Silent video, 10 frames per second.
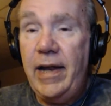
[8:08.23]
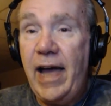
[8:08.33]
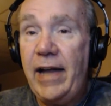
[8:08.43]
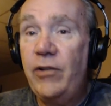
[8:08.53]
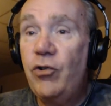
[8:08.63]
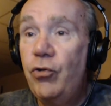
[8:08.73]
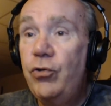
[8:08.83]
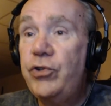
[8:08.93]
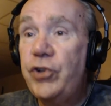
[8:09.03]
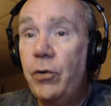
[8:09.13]
That
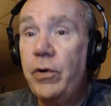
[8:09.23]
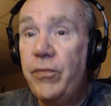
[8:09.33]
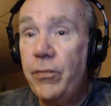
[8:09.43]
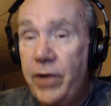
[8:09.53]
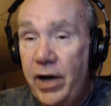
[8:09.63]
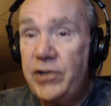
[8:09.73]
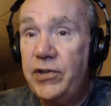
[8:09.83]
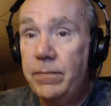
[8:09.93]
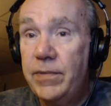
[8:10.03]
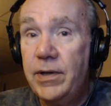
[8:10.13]
includes going through
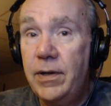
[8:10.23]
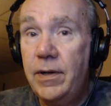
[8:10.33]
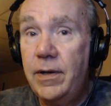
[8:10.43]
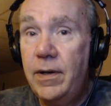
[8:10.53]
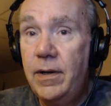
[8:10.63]
customs.